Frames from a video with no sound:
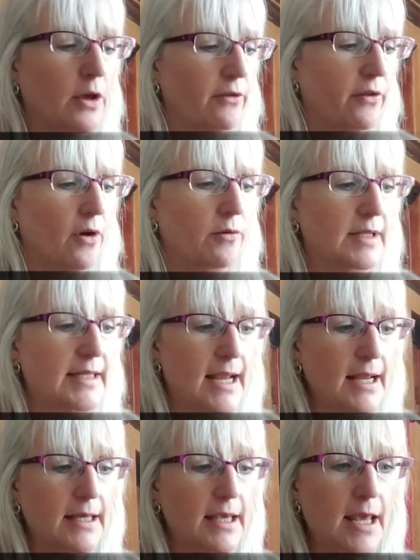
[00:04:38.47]
So
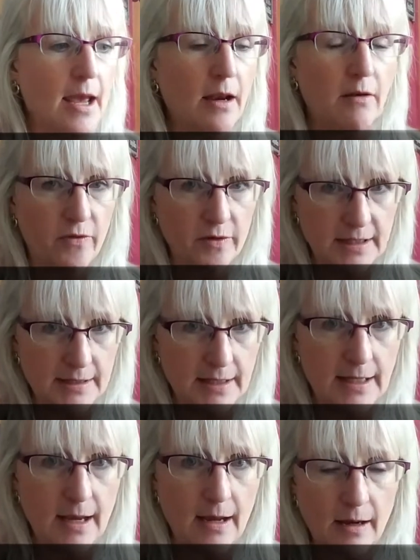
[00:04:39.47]
de quién versus
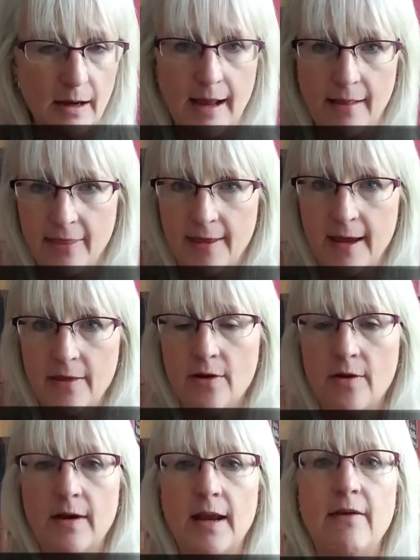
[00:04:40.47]
quién, and de
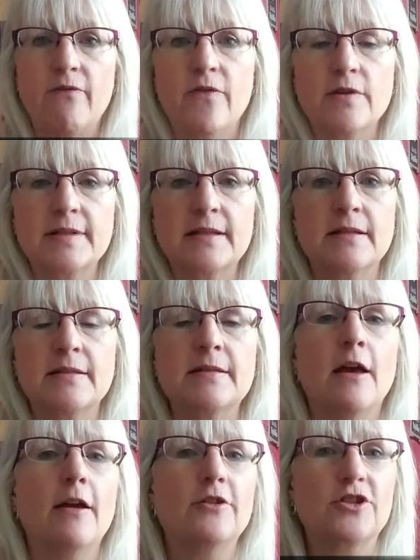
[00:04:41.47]
donde versus
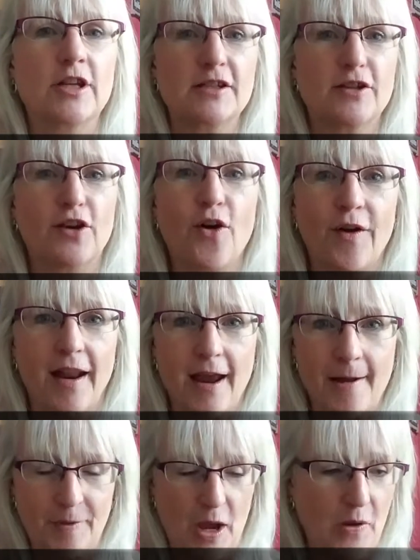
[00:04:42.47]
just
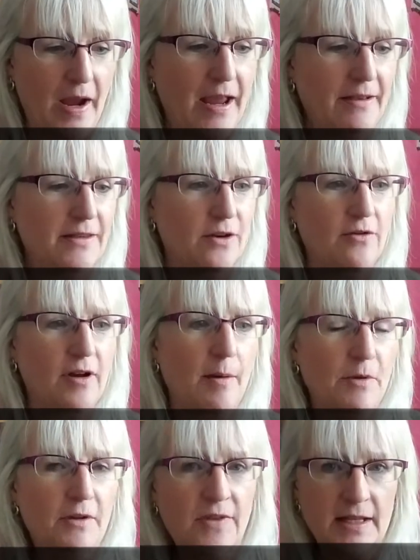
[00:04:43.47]
donde. Okay, so a
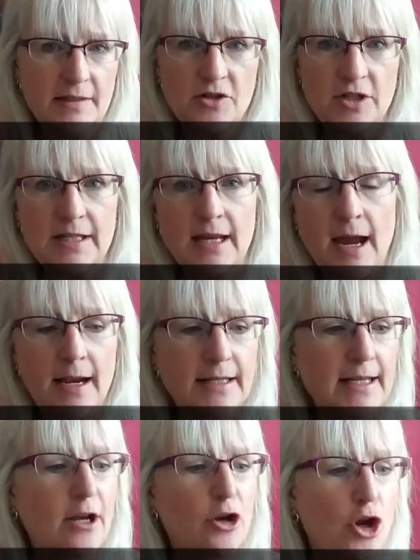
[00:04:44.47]
couple of things to just kind of
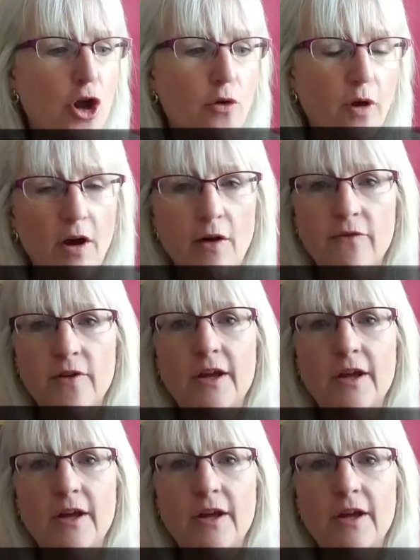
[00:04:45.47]
take a note of.